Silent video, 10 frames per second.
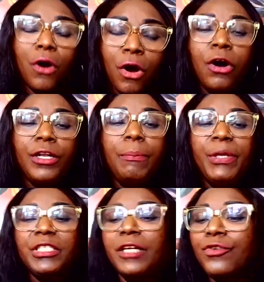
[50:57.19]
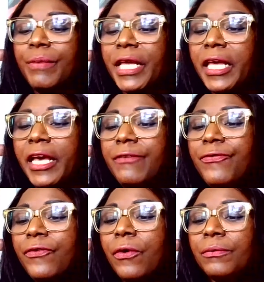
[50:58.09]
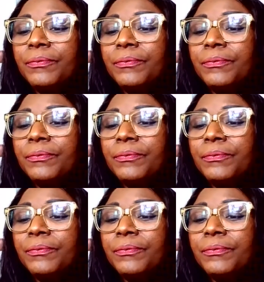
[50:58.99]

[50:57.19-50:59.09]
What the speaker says: or the patient will be cared for.